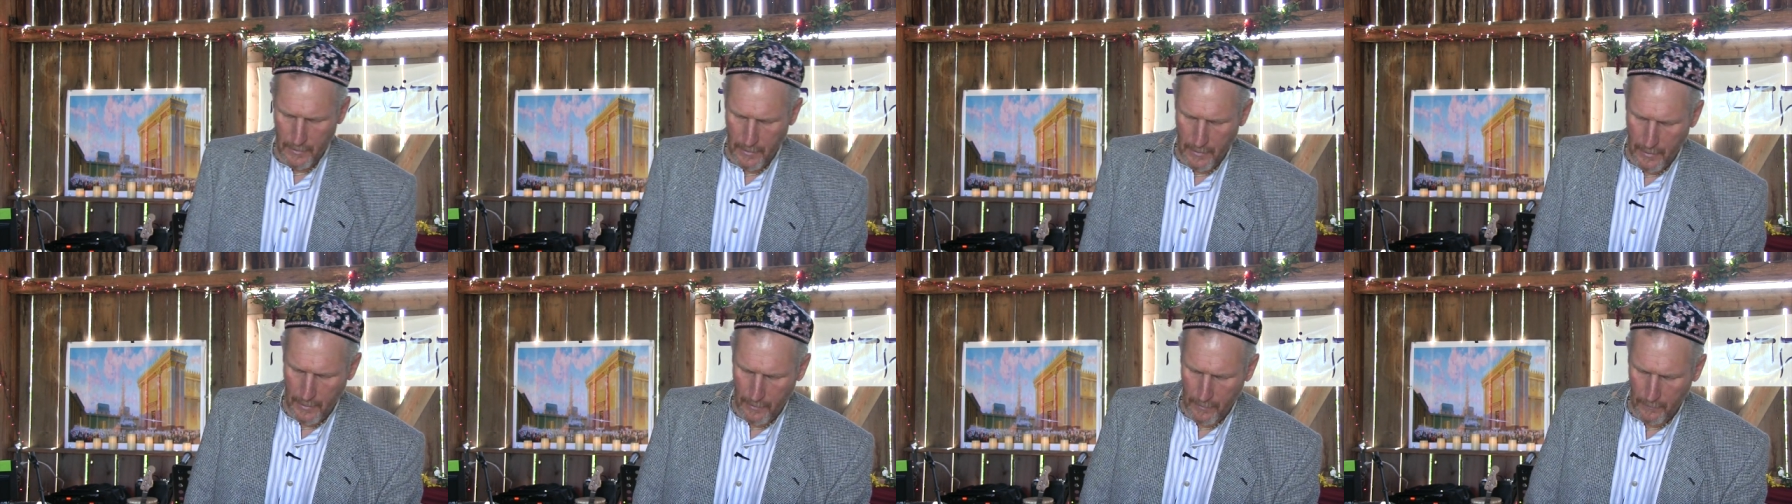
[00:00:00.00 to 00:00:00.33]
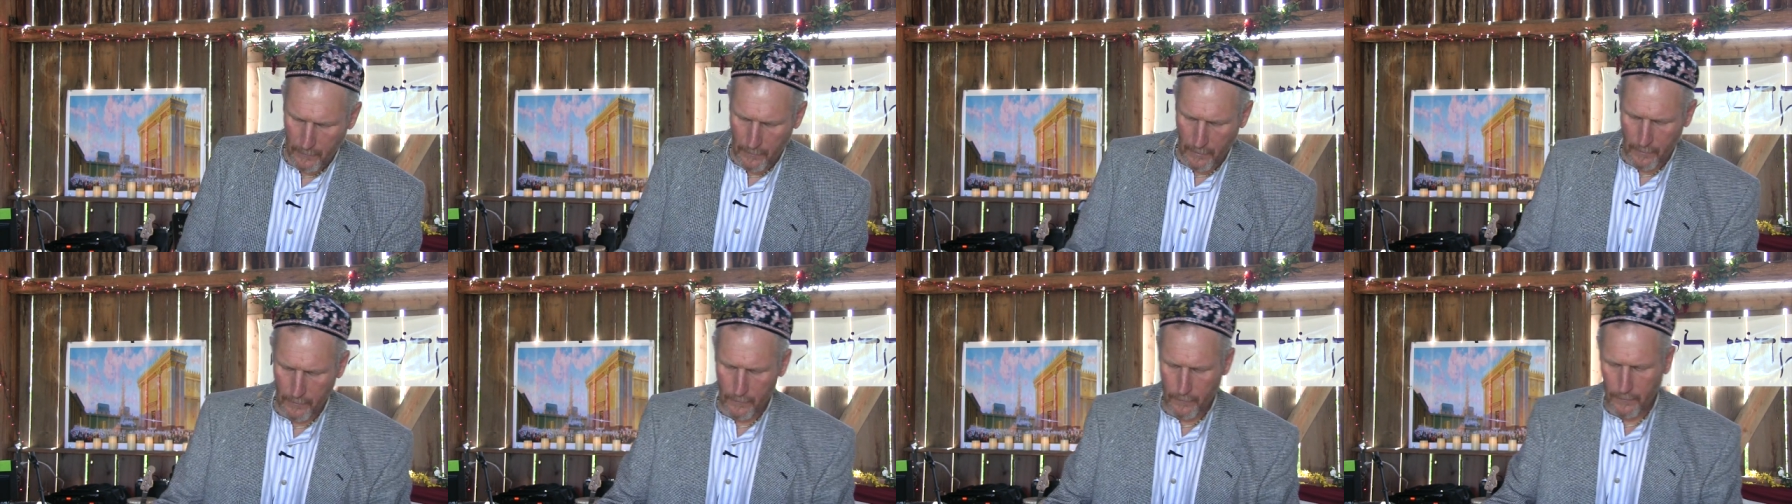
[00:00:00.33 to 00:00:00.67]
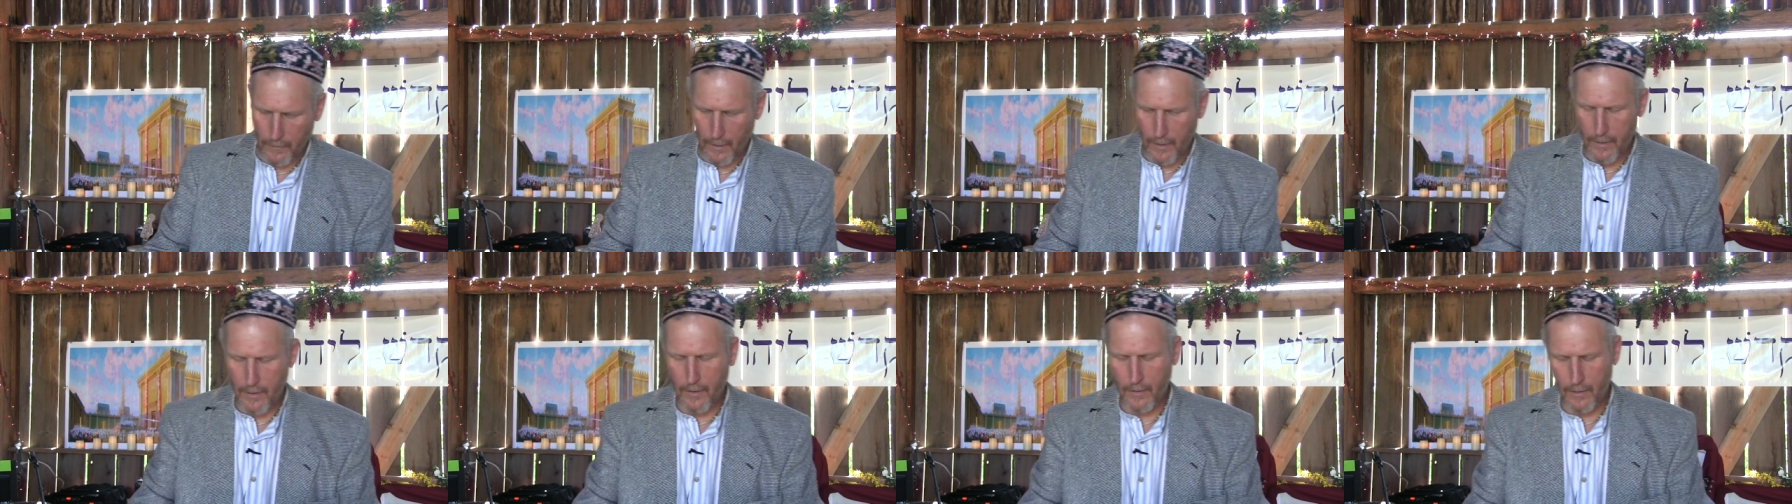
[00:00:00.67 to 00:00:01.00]
And as I
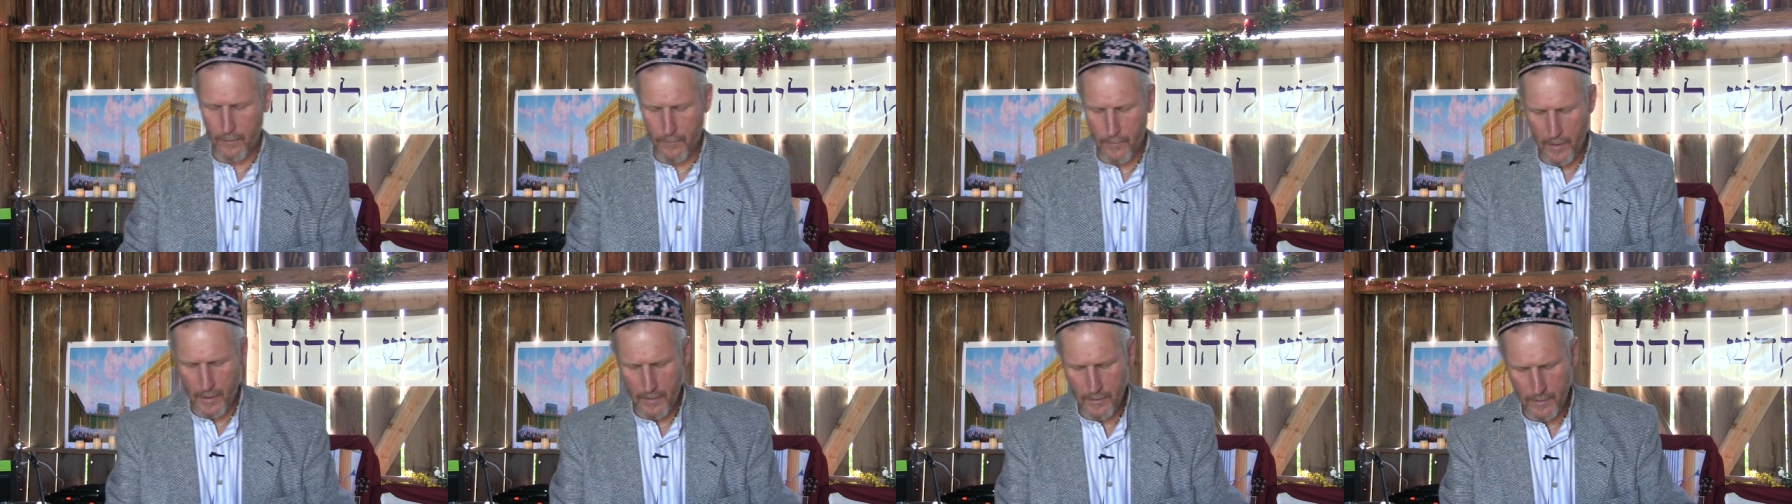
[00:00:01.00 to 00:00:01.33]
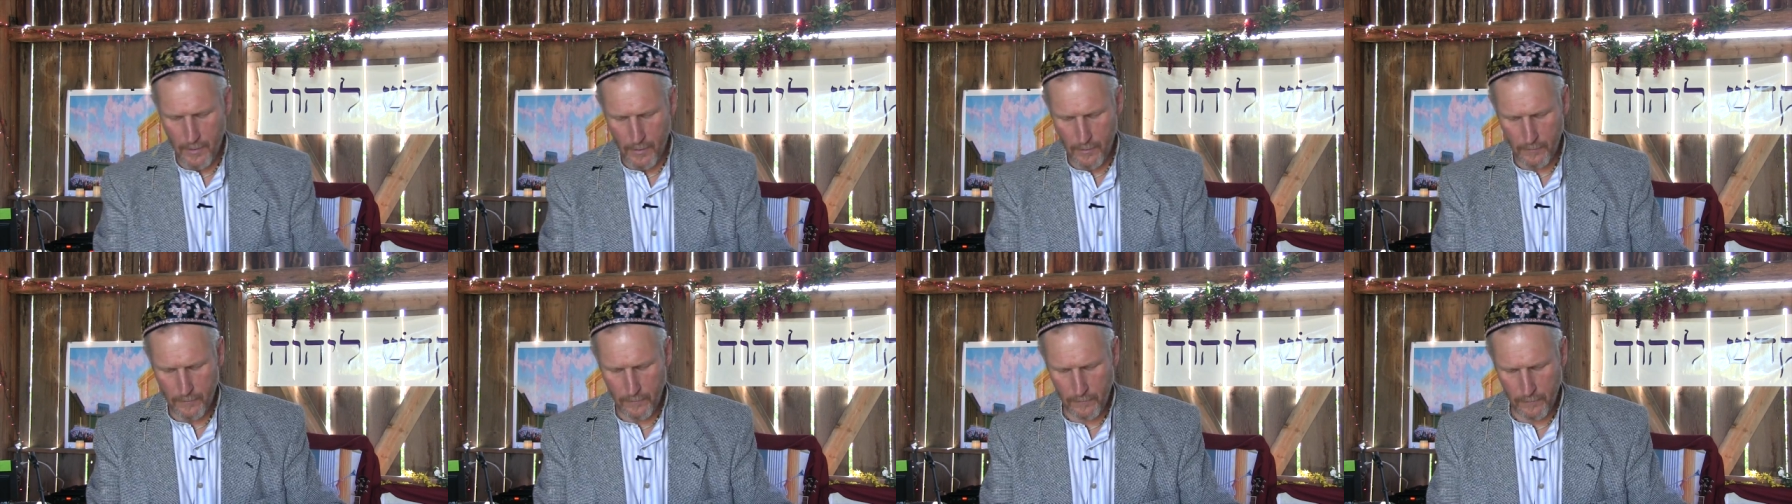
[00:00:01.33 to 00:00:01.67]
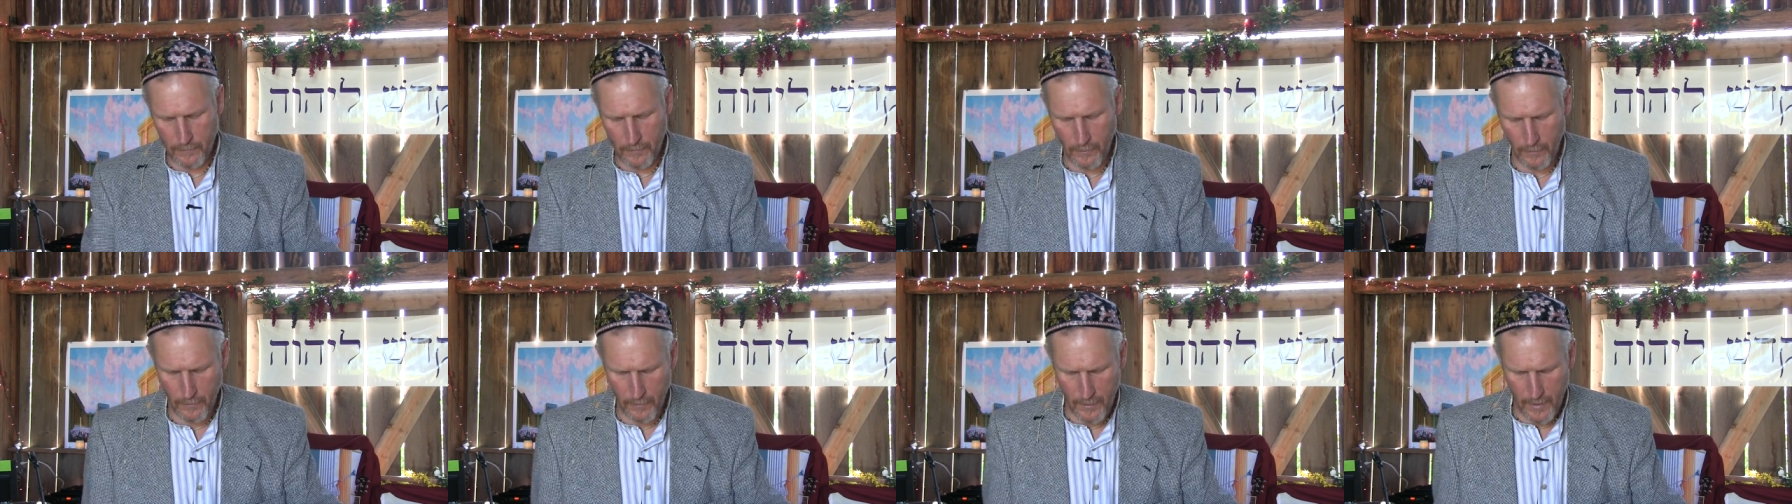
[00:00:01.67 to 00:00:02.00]
say here in my notes,
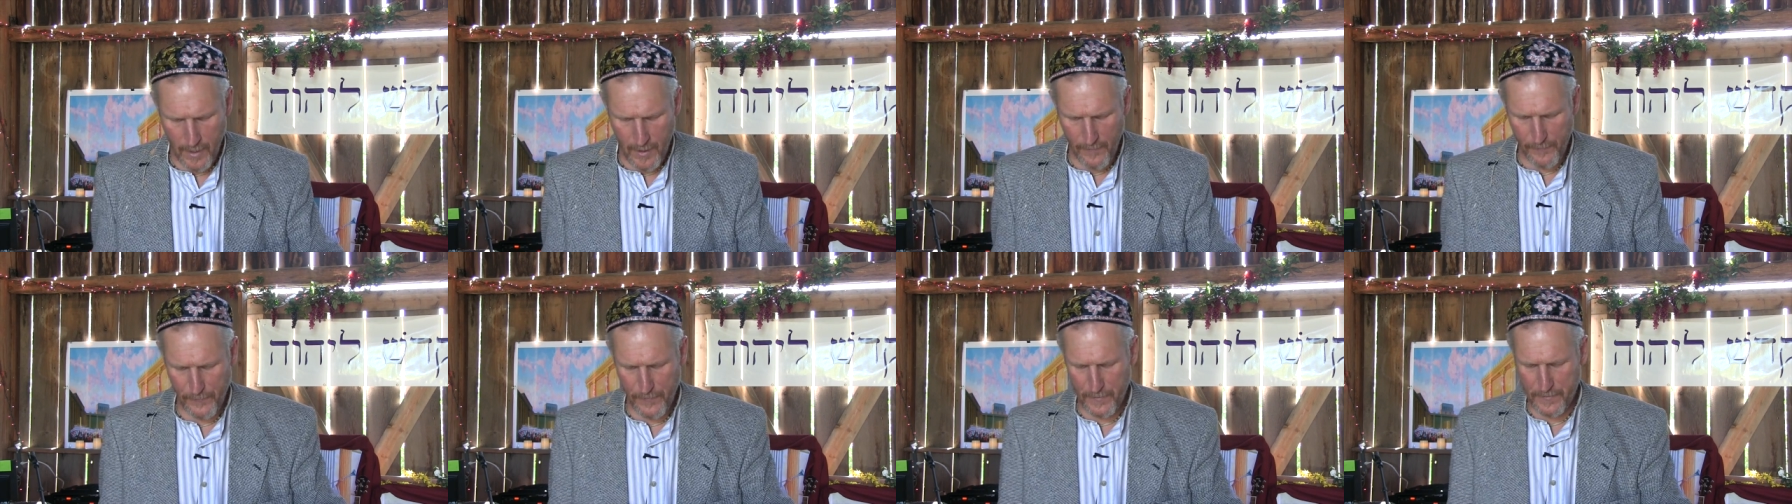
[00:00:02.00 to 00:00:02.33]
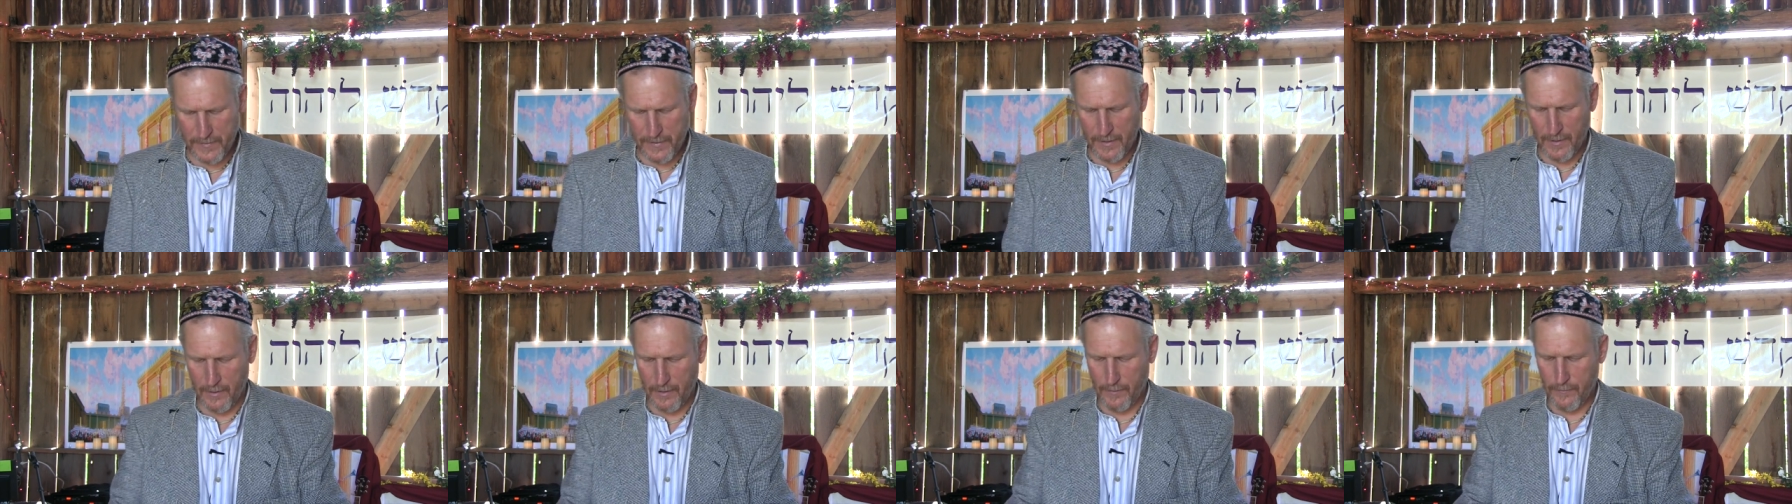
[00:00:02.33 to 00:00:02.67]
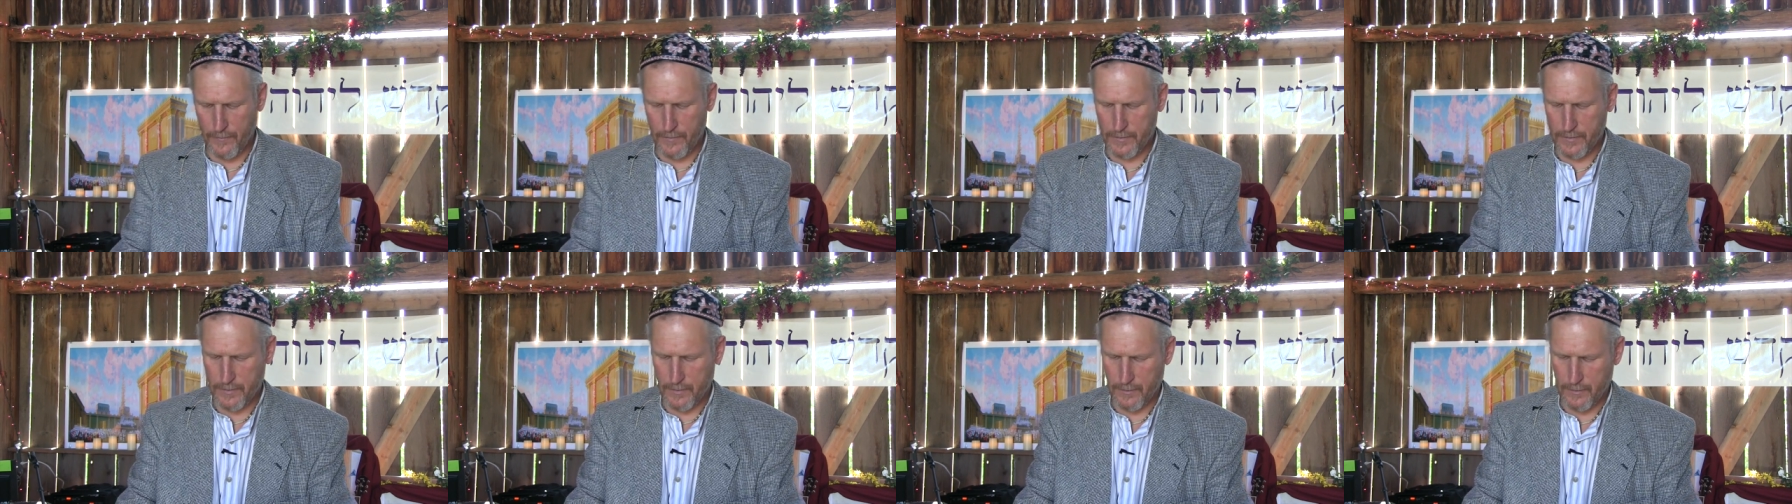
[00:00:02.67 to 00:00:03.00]
turn off the
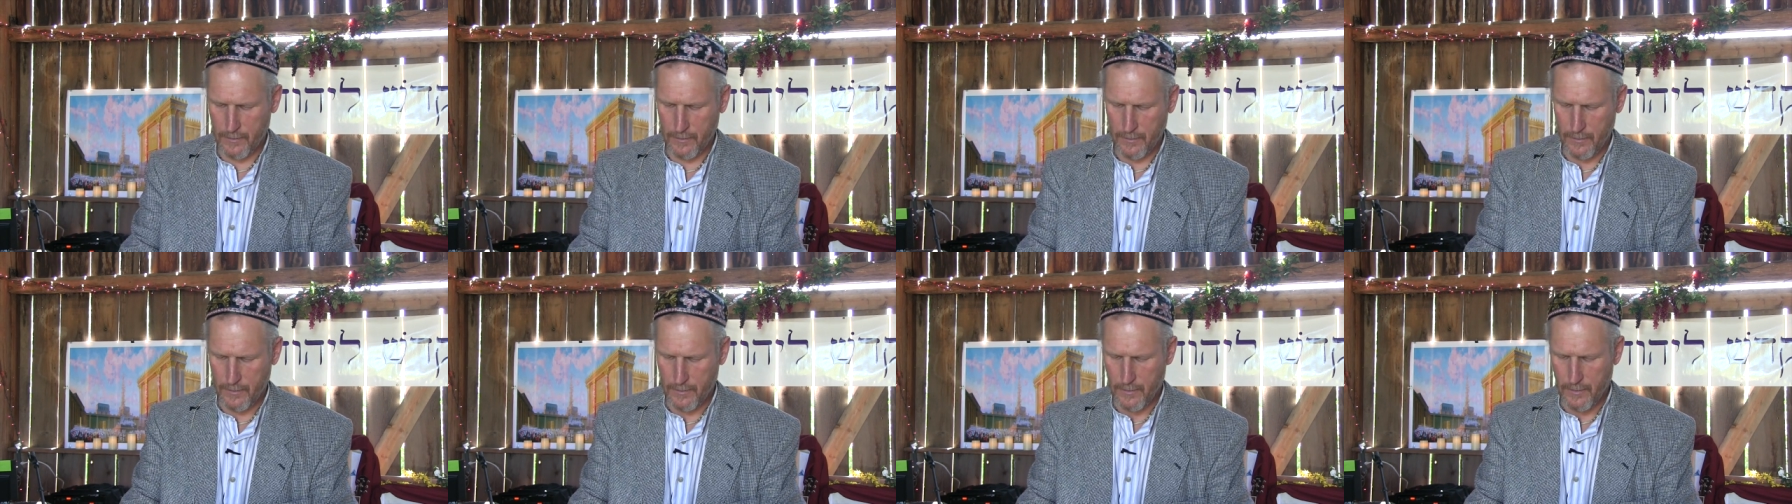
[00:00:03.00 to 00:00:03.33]
television.